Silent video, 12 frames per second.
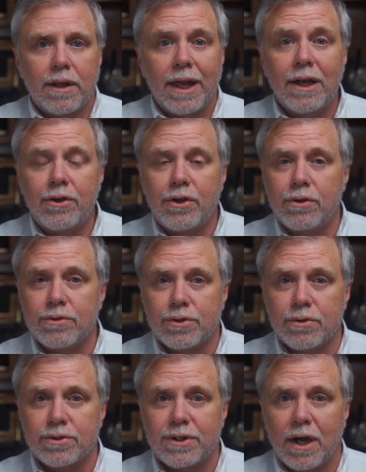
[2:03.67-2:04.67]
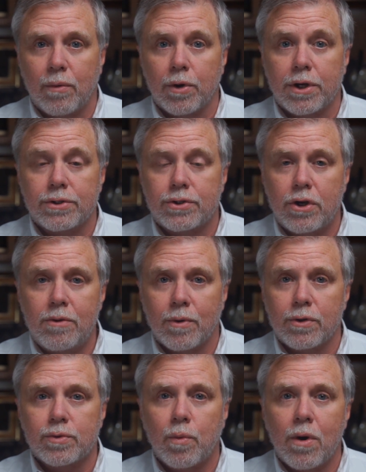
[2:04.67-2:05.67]
end users that were
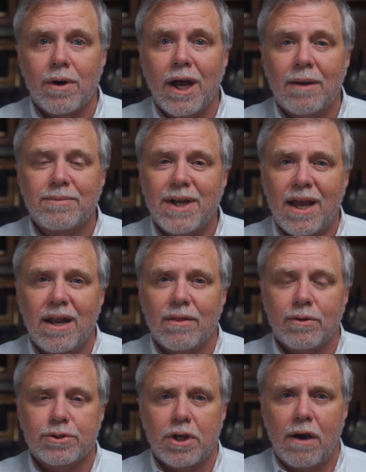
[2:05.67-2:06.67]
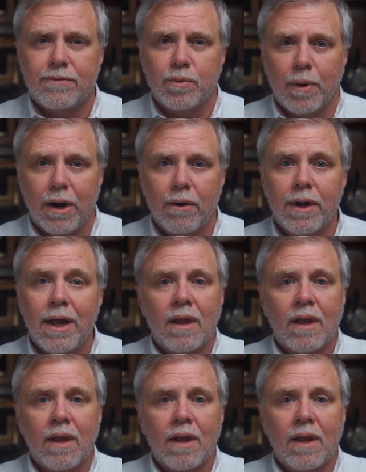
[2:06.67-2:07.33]
consumers weren't updating their software.